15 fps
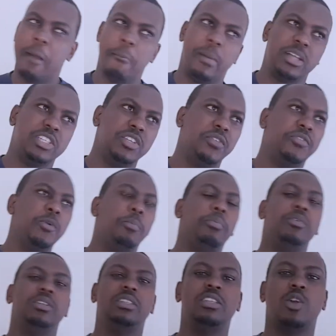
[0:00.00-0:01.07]
But if you
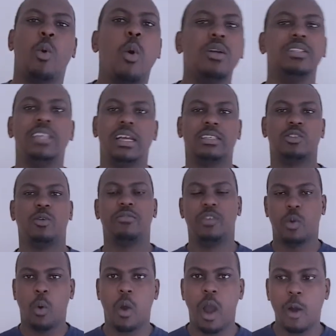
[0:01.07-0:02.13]
put it in the context of the
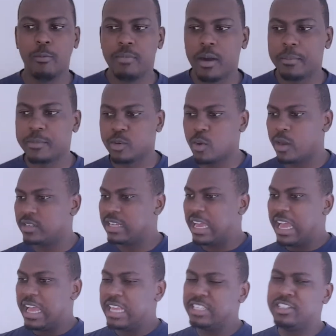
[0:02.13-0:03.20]
whole album,
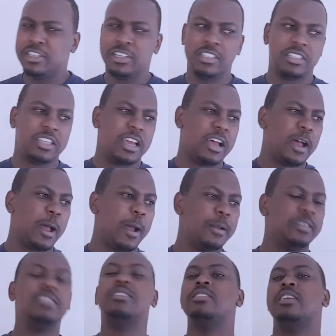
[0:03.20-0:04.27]
it just
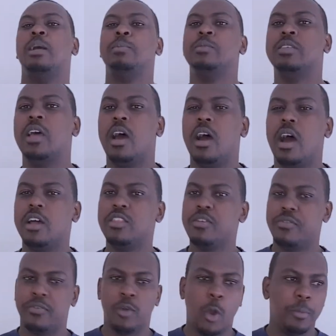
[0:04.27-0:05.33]
disrupts the
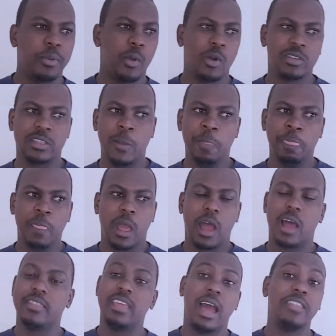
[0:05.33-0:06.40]
flow, because
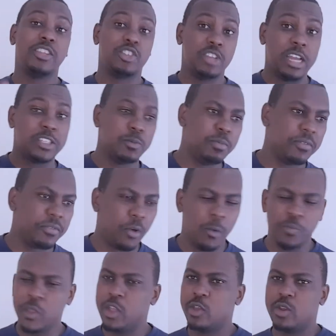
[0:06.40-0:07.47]
the other tracks
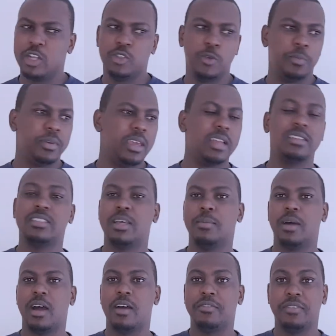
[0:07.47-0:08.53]
before, you'd be hearing some
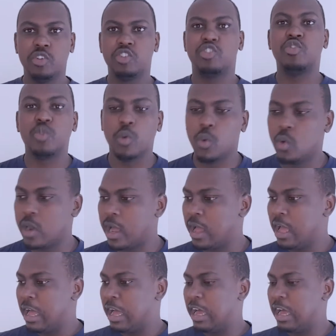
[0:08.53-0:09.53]
good sungura